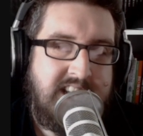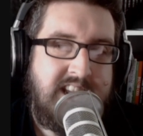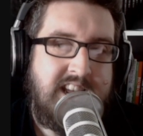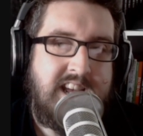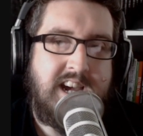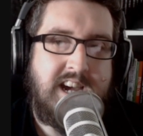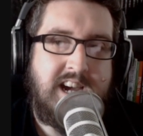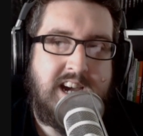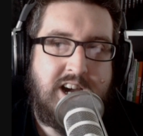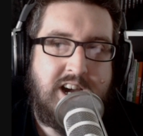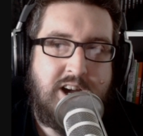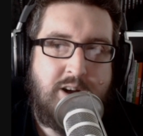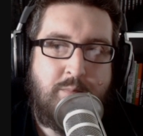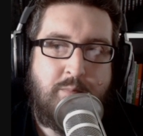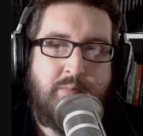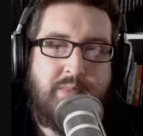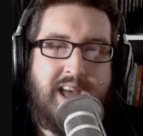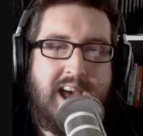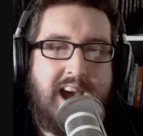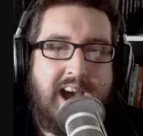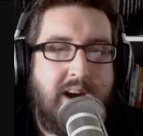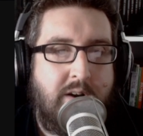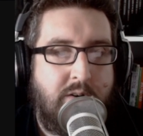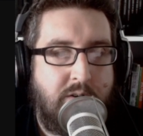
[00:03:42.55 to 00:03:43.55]

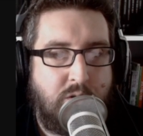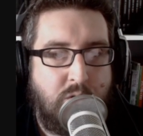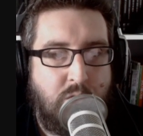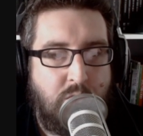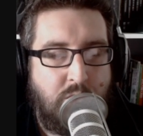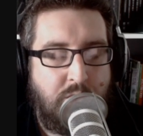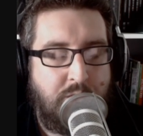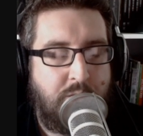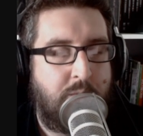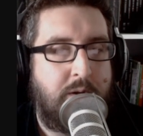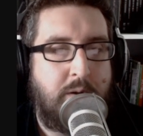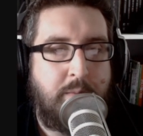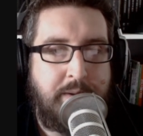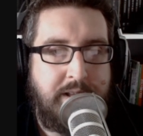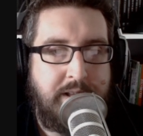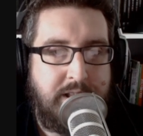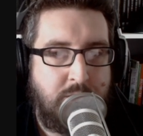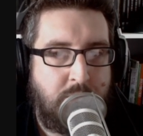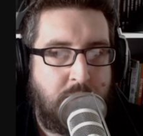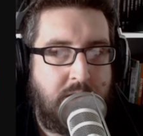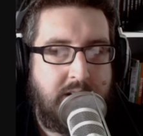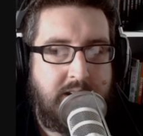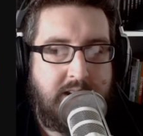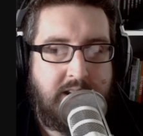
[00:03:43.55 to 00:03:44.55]
Aragorn will be the
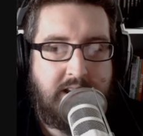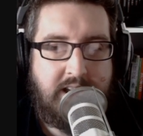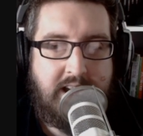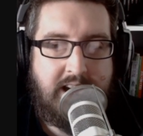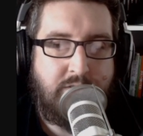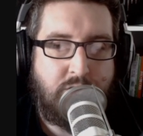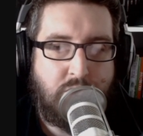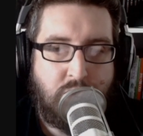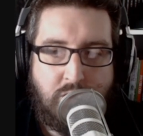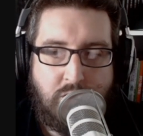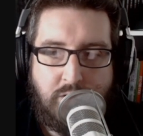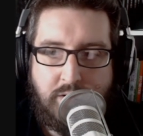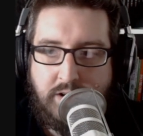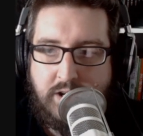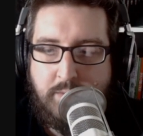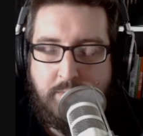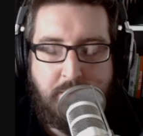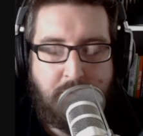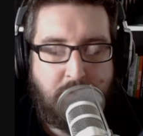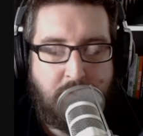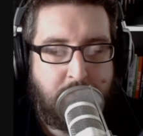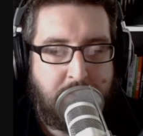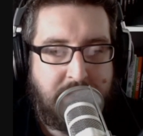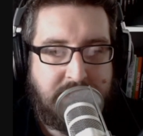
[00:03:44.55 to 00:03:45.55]
one. Aragorn could be
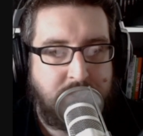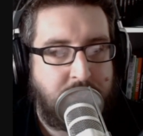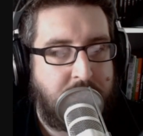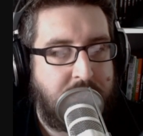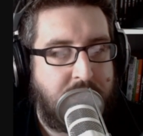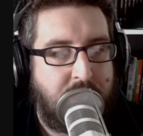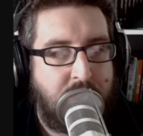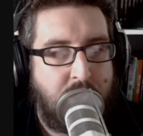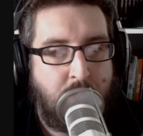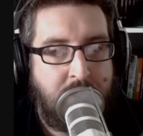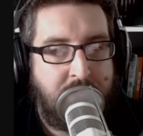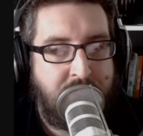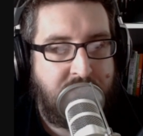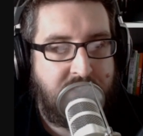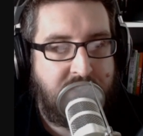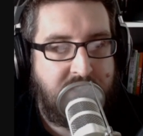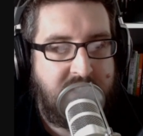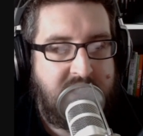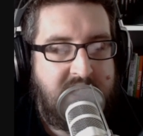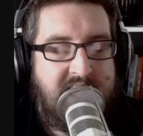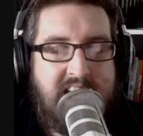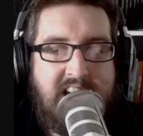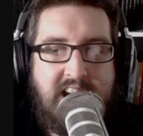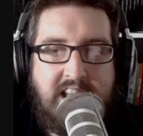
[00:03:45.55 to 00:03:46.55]
replaced with whoever,
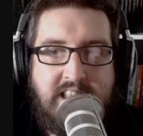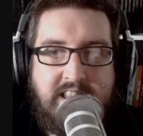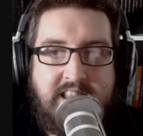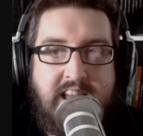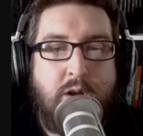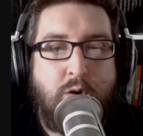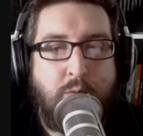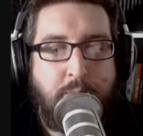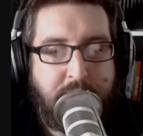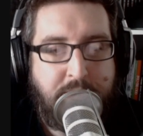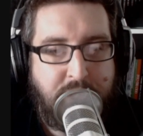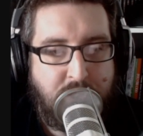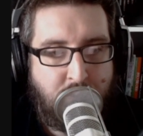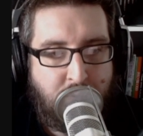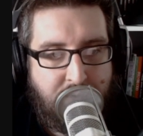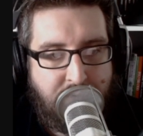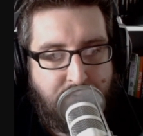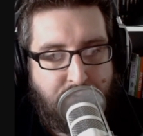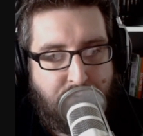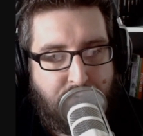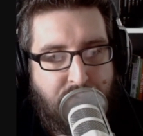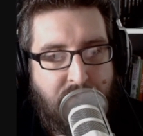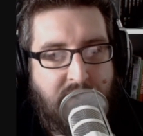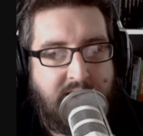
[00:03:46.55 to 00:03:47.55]
and they will be the one
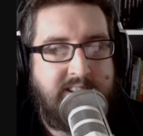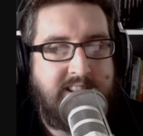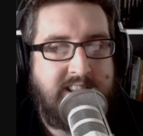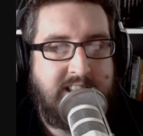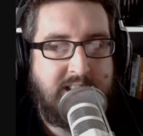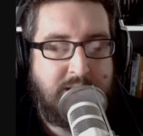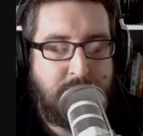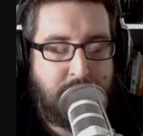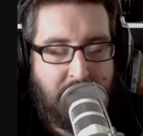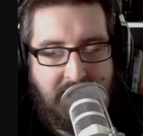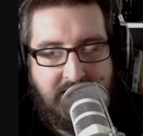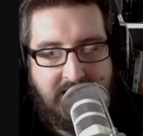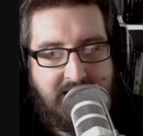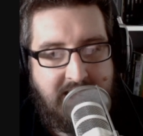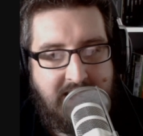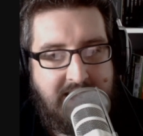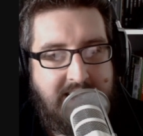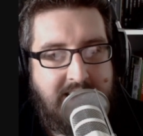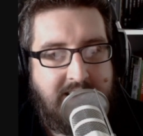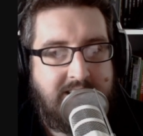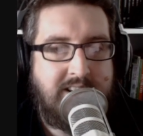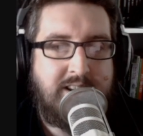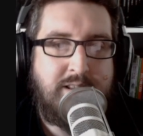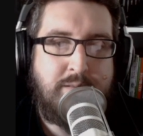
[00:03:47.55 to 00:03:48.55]
fighting at the Black
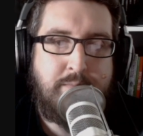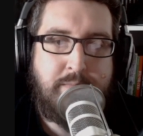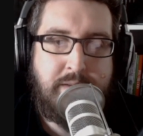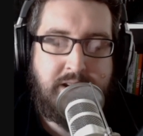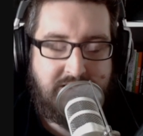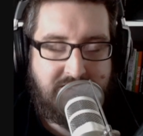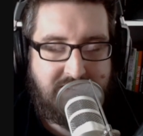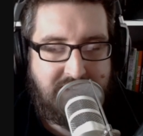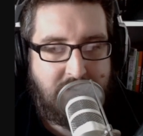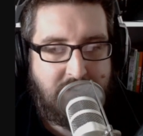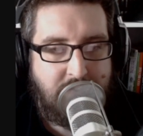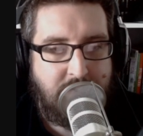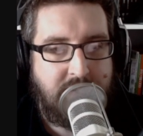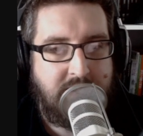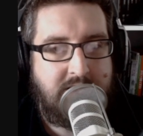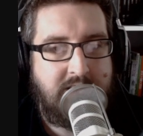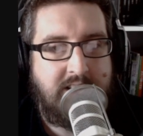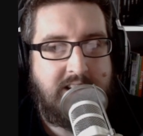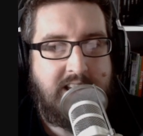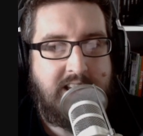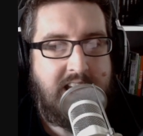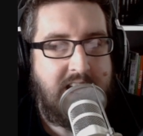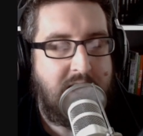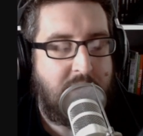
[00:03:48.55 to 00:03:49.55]
Gate and at Minas Tirith
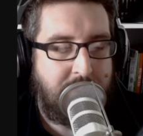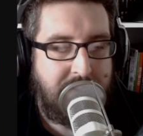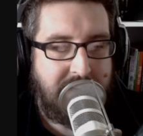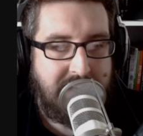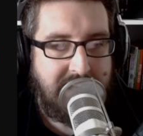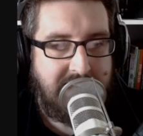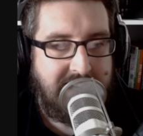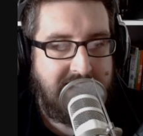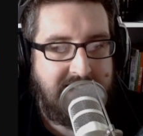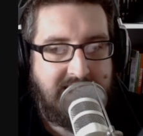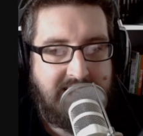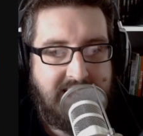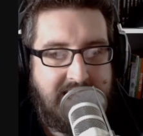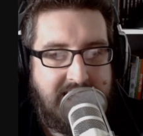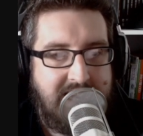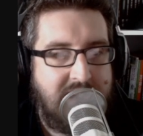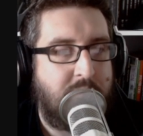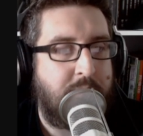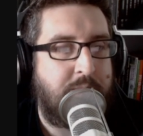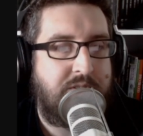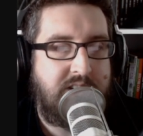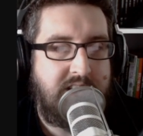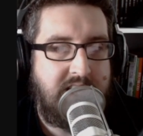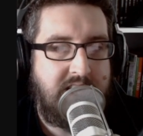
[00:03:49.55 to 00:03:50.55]
and at and leading at
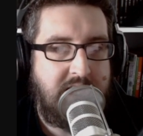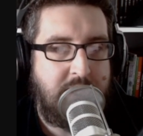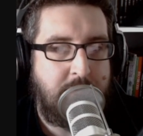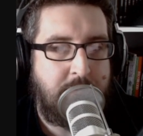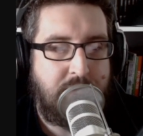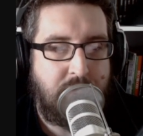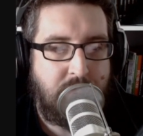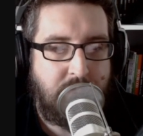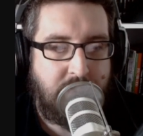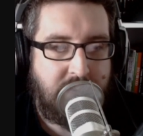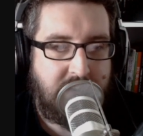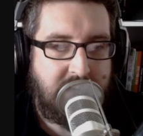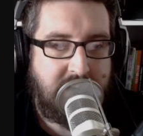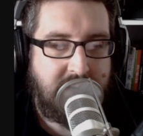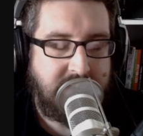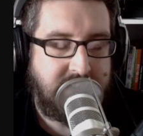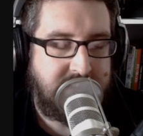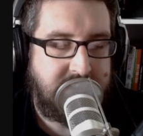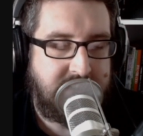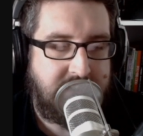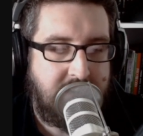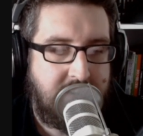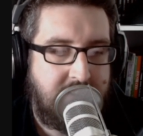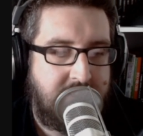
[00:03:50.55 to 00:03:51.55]
Helm's Deep and all that kind of
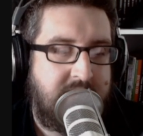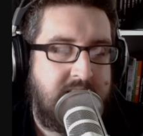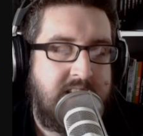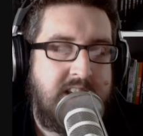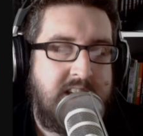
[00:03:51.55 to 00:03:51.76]
stuff.